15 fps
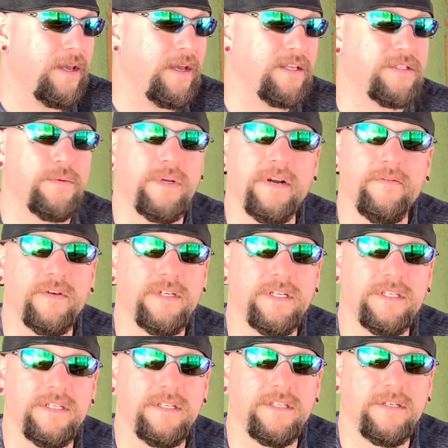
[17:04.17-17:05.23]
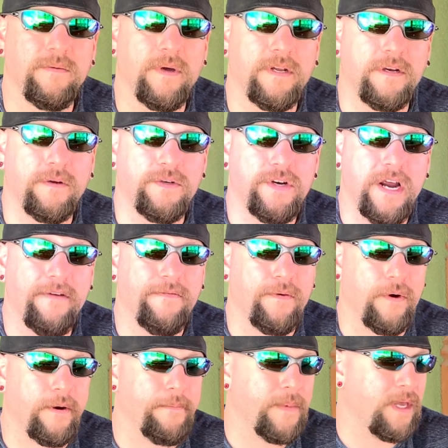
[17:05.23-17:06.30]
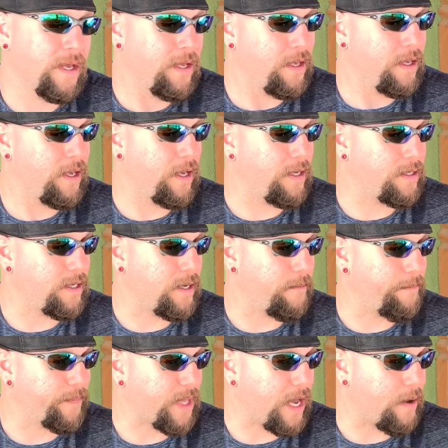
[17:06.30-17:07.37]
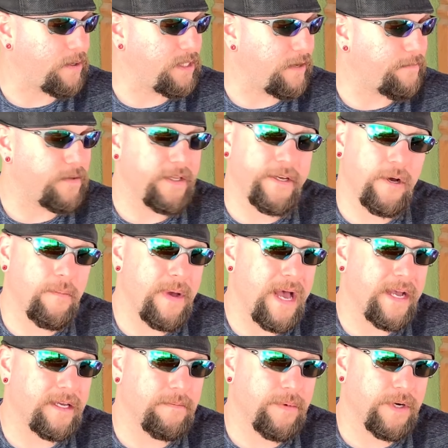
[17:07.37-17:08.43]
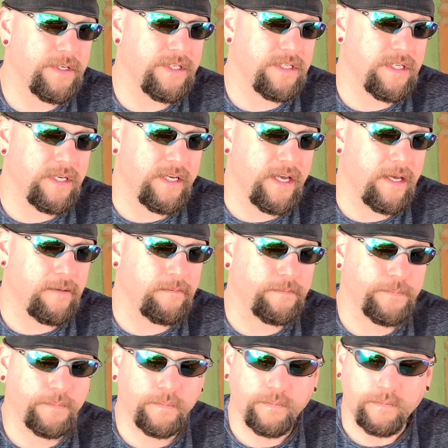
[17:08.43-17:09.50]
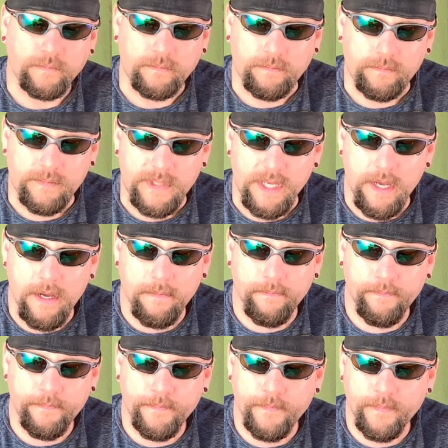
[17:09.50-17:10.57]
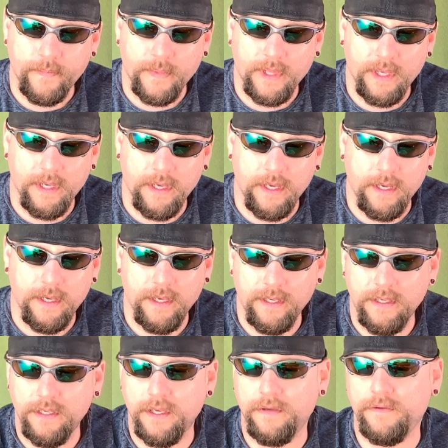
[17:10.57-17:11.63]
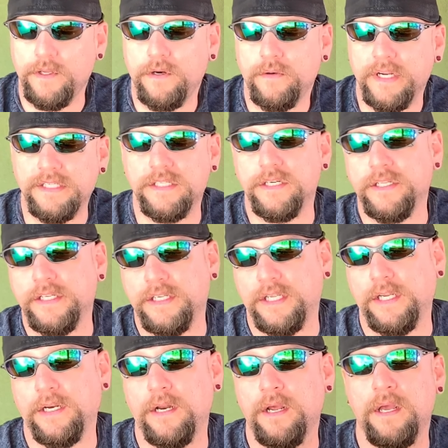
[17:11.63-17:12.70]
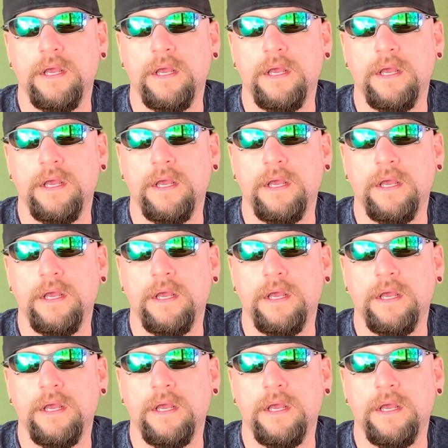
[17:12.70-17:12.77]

to whatever distance you want to go try for. And um, I would definitely go back and purchase it again. Um, it, you don't necessarily need